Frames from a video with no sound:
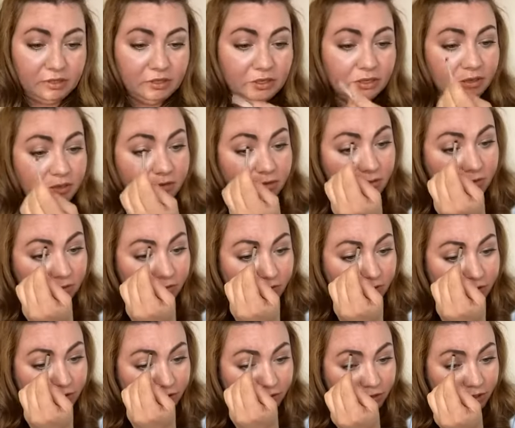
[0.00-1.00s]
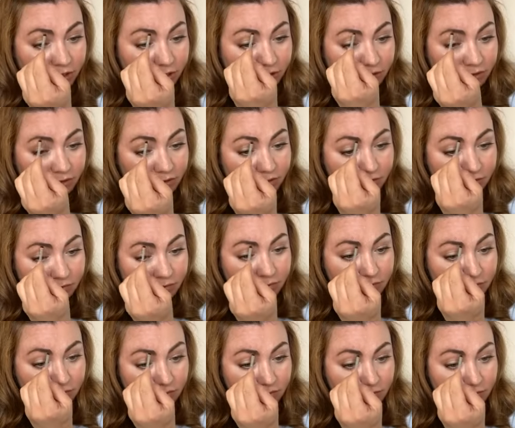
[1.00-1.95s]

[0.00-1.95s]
you know, what you can do.